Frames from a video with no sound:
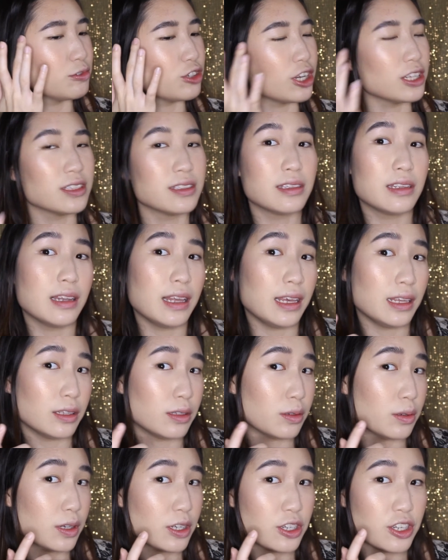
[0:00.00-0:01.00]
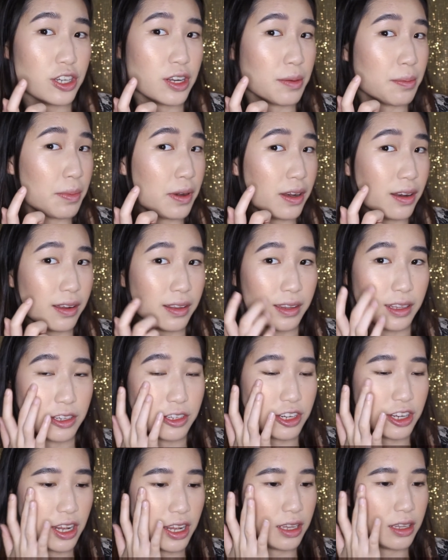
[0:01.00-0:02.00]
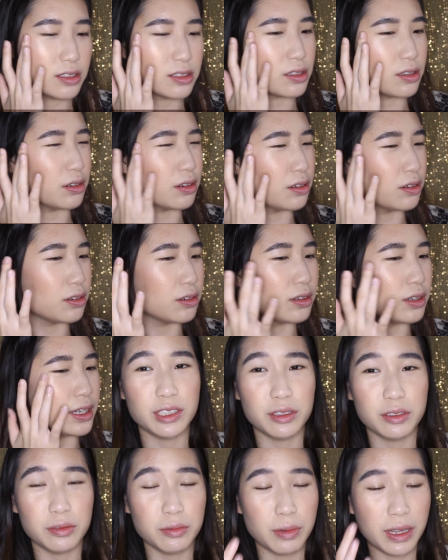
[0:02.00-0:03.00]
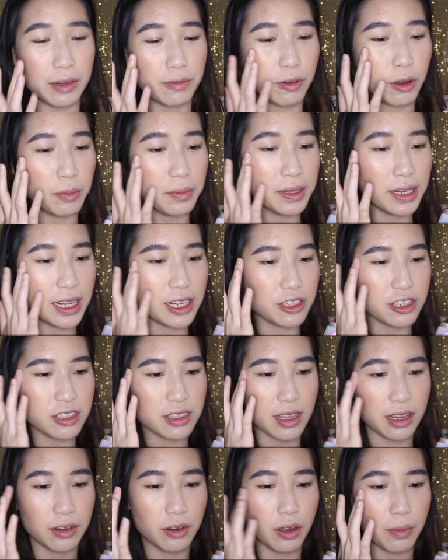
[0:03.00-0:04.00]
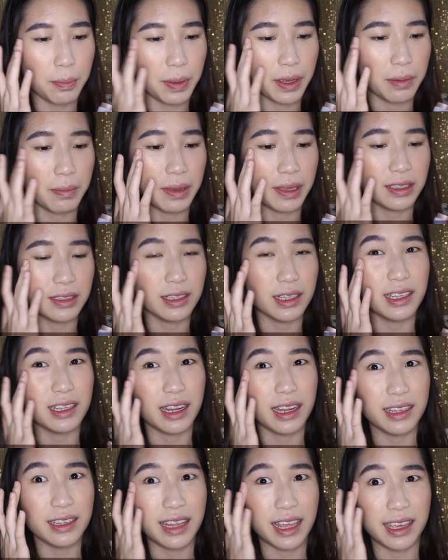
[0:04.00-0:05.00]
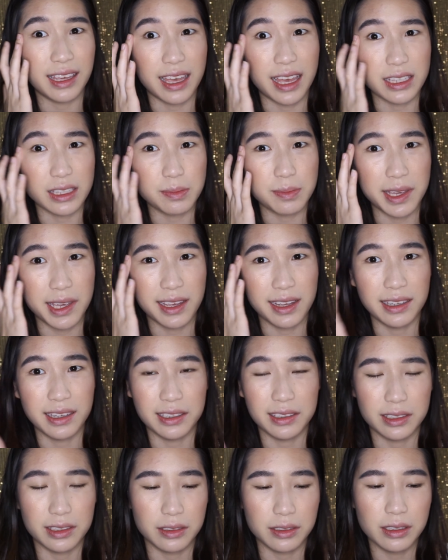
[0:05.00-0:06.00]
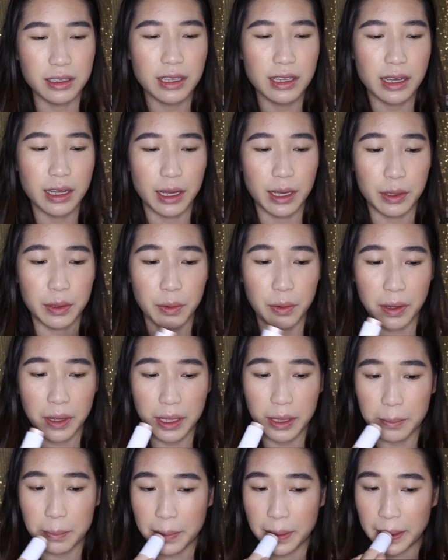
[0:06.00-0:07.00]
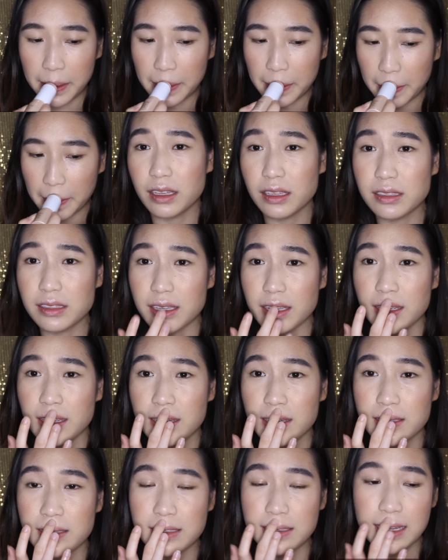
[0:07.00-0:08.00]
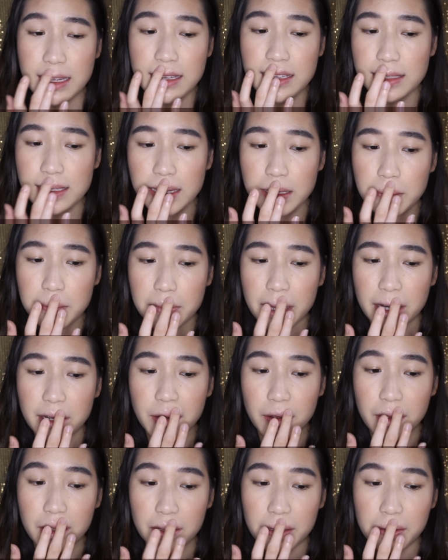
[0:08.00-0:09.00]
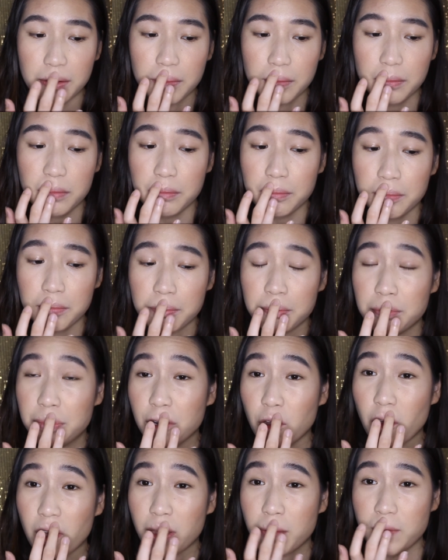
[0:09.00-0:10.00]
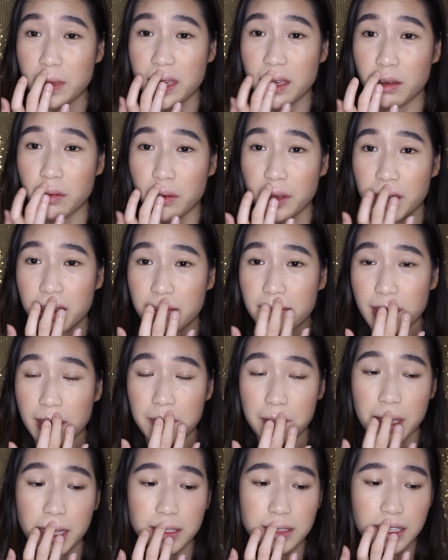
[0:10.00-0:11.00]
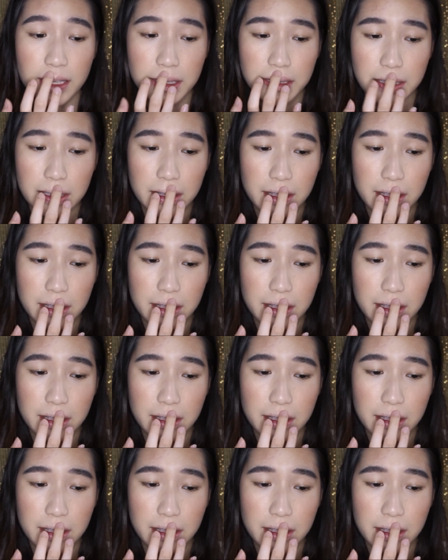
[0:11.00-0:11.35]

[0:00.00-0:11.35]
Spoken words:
translate into a shimmer on the cheek, so you know, when formulations are not pigmented, that gets me a little annoyed. But this is decent but not blowing me away, if that makes sense.